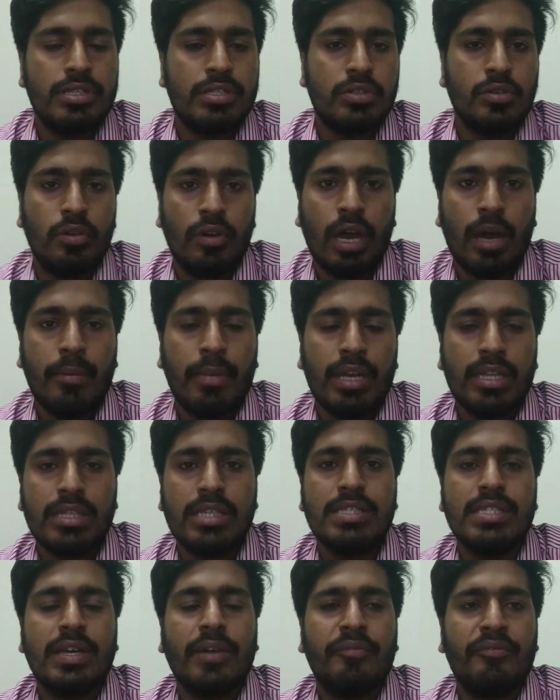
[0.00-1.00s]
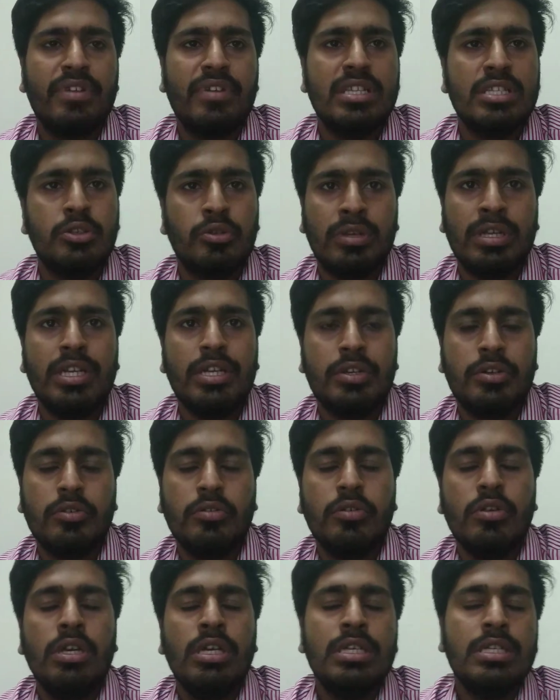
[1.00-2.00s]
So among the subfields, you need
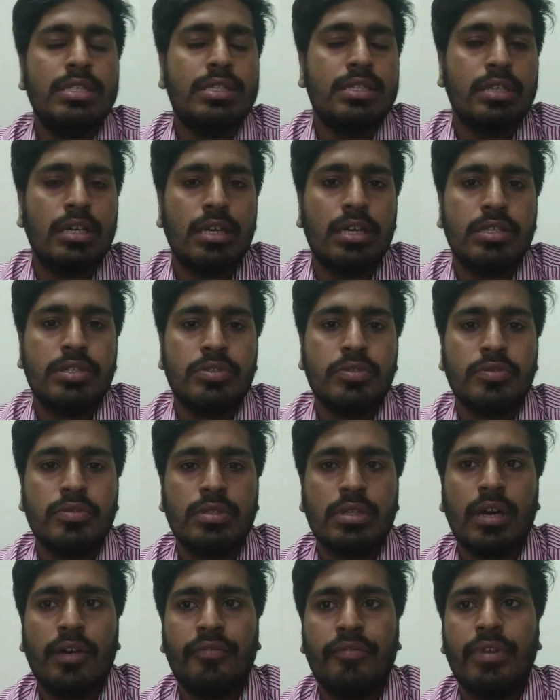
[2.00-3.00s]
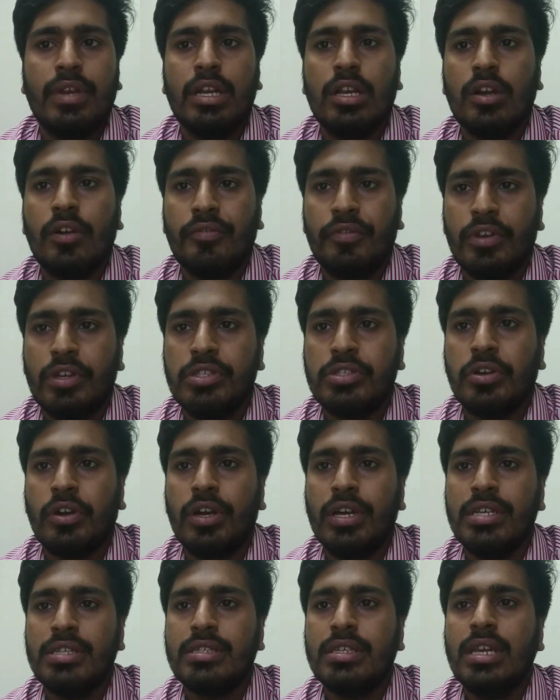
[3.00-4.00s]
to choose a field of your
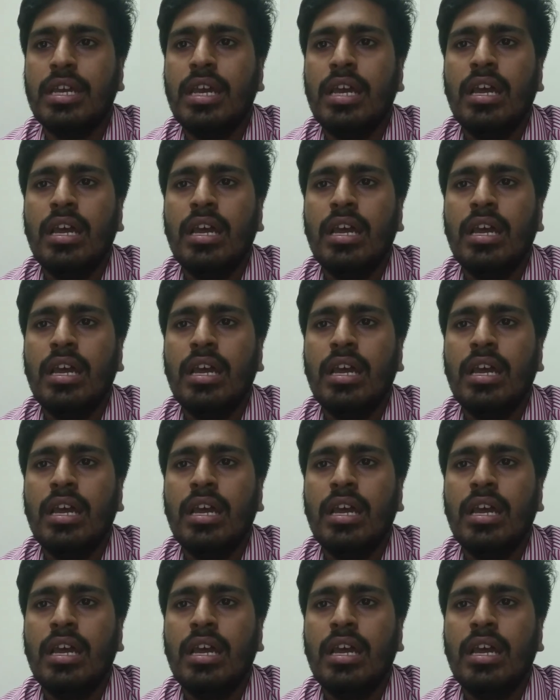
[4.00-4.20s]
choice,